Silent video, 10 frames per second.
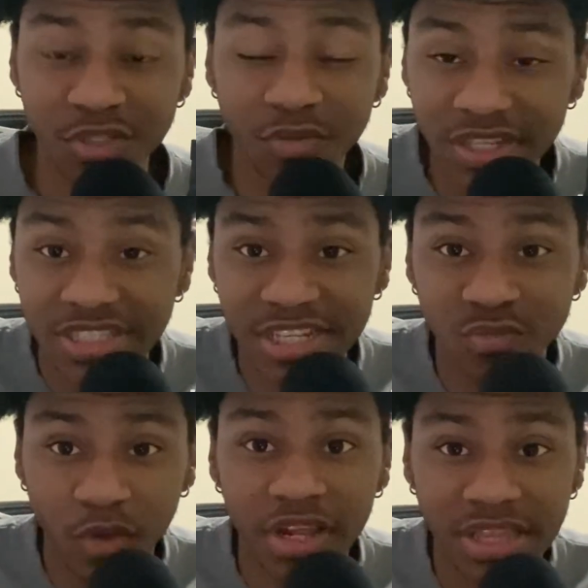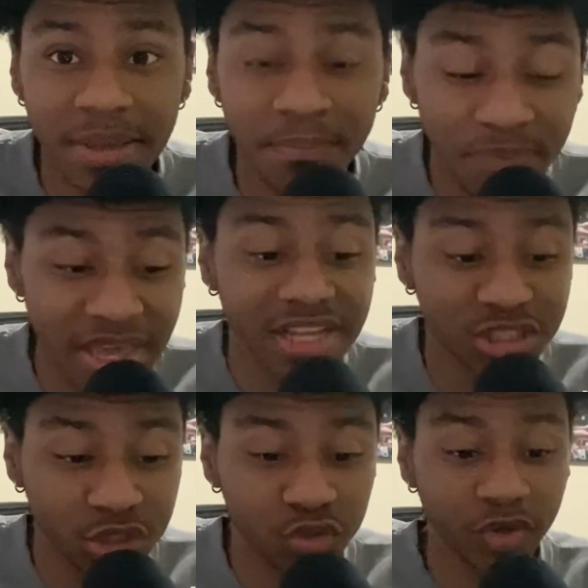So this is one of the
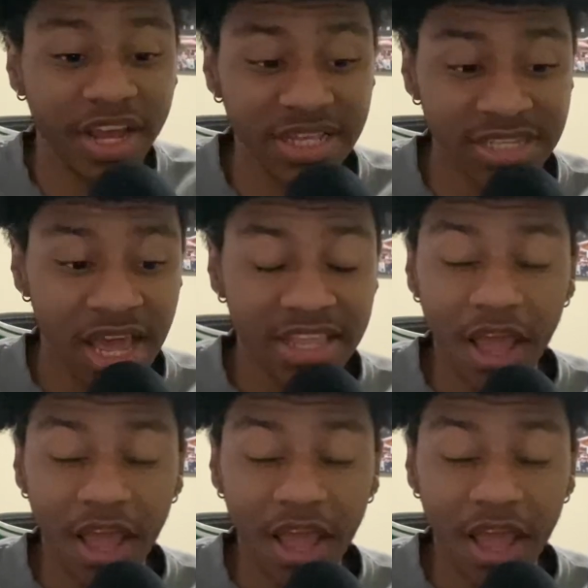biggest trades